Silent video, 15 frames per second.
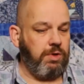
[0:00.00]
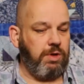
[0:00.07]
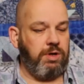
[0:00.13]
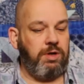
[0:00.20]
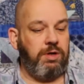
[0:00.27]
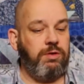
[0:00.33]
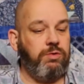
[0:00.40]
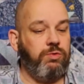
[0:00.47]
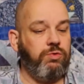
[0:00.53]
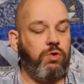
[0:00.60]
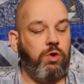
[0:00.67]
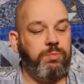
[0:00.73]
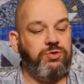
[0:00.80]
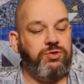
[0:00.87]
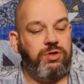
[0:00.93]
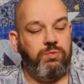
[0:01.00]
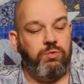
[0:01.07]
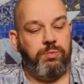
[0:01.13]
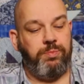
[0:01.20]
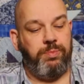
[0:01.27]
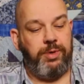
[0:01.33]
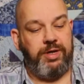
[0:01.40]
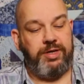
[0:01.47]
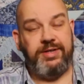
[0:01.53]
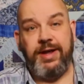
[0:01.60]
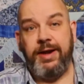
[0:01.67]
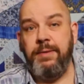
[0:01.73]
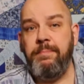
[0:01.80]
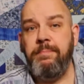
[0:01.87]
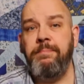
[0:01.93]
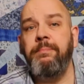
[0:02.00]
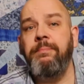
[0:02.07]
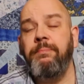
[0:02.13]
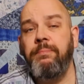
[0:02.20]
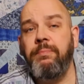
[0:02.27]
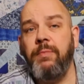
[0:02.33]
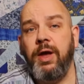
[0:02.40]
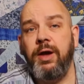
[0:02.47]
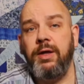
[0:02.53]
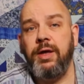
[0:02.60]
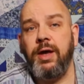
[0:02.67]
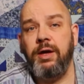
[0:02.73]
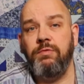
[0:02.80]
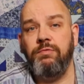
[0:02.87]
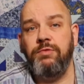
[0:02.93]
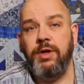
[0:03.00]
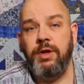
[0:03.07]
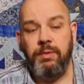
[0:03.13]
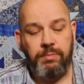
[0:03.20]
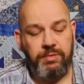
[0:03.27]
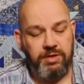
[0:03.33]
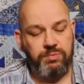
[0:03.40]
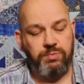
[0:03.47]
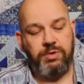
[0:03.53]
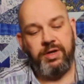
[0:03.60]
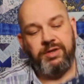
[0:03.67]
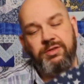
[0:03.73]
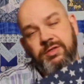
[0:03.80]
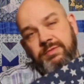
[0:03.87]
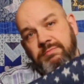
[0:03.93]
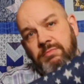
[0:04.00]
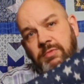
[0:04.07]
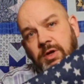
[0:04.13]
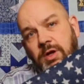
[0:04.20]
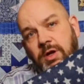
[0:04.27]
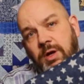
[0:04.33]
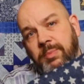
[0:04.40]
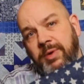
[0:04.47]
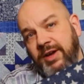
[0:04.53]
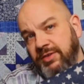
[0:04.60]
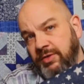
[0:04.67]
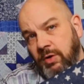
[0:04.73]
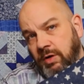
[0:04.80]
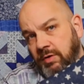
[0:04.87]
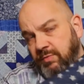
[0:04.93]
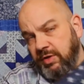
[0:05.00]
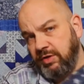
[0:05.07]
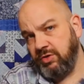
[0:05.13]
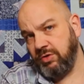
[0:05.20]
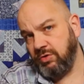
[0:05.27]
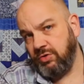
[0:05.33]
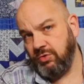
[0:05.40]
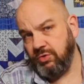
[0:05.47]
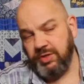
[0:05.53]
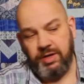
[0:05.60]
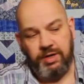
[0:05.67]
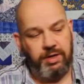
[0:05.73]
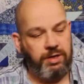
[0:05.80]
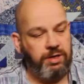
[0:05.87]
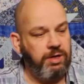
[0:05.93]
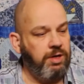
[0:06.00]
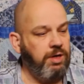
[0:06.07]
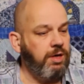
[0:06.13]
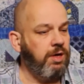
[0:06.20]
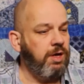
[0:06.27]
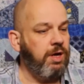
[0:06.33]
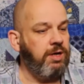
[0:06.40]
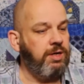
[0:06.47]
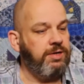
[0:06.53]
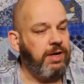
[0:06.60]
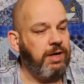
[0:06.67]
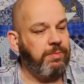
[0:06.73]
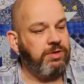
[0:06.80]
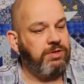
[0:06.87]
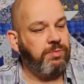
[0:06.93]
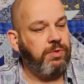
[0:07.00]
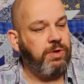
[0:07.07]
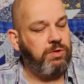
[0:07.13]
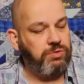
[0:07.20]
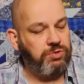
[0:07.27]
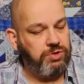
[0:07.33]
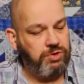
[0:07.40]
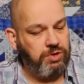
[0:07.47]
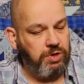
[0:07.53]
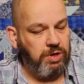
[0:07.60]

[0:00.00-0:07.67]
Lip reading: Another good option would be denim, any kind of denim. This one has a pattern on it, but you could use any denim, I suppose.